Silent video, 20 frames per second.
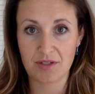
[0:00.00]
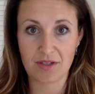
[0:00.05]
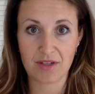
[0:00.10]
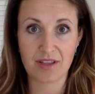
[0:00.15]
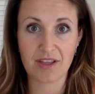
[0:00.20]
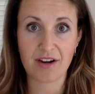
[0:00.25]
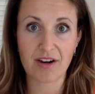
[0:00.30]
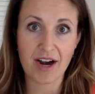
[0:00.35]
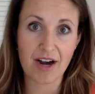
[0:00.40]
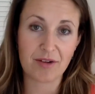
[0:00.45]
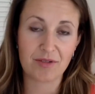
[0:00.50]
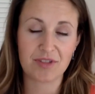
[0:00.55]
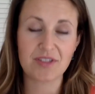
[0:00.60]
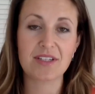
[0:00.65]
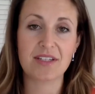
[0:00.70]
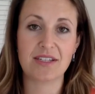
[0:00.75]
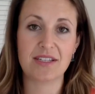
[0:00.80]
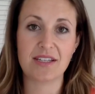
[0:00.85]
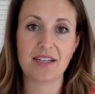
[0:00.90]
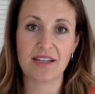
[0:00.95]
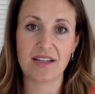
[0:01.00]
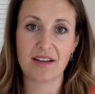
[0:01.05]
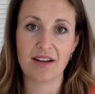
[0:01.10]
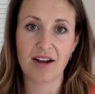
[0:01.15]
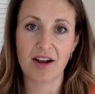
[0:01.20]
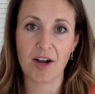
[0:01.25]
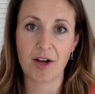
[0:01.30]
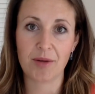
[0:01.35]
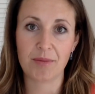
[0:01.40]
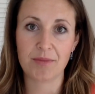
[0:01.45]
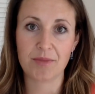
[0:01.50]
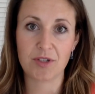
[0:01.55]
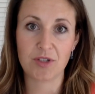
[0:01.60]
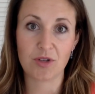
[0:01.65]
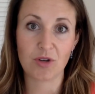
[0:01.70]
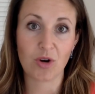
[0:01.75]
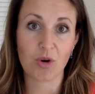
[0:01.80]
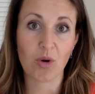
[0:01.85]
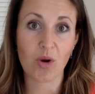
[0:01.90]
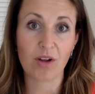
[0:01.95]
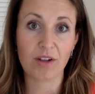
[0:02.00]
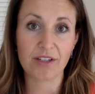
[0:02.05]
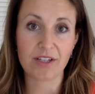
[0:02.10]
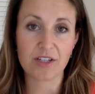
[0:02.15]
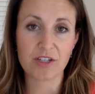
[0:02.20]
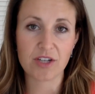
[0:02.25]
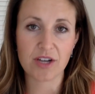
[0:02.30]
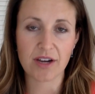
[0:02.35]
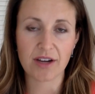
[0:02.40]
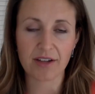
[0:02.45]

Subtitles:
to their house to see, to do a quality check.